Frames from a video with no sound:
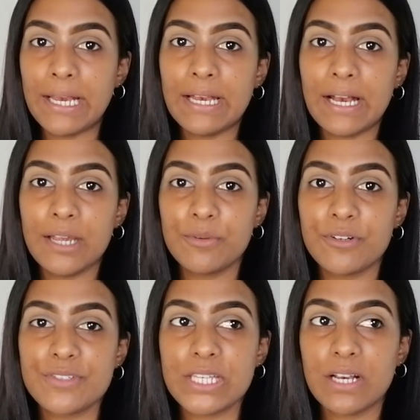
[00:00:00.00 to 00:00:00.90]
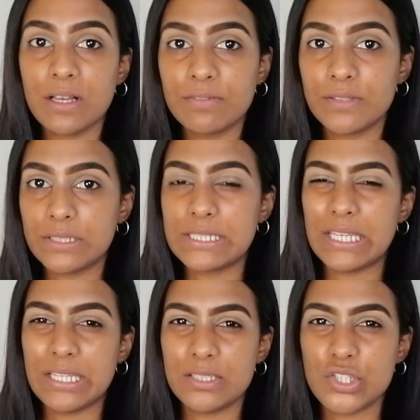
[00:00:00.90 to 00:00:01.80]
My eyebrows are filled
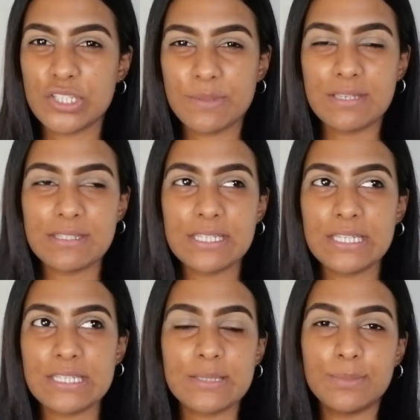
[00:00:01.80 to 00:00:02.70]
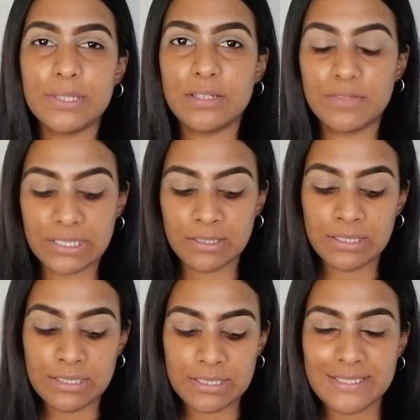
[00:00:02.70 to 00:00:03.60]
in just because it is a bit of a
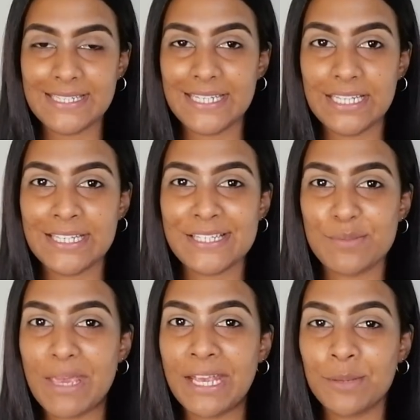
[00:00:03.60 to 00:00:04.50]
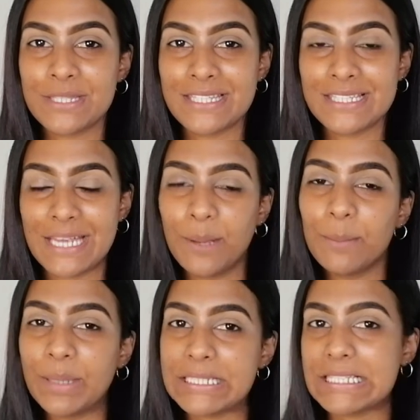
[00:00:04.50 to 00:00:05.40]
tedious makeup
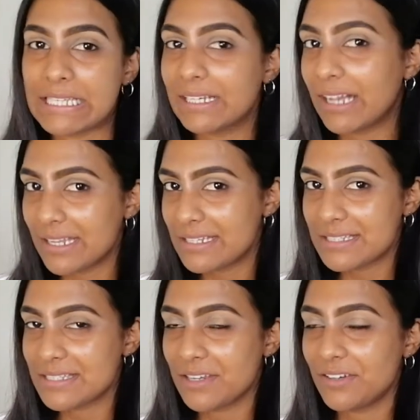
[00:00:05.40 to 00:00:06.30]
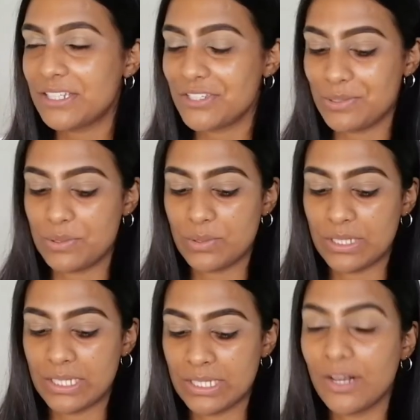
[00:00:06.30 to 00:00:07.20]
step and it's like unnecessary to
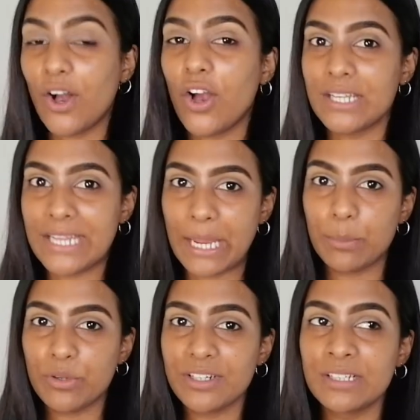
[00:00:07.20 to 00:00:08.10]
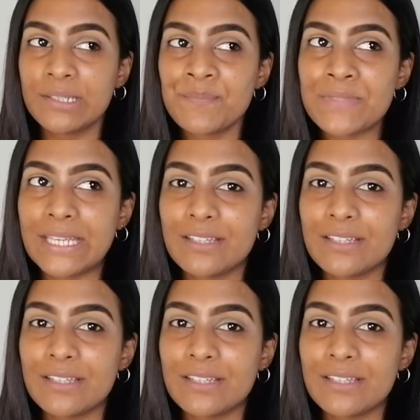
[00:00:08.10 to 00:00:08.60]
do on camera.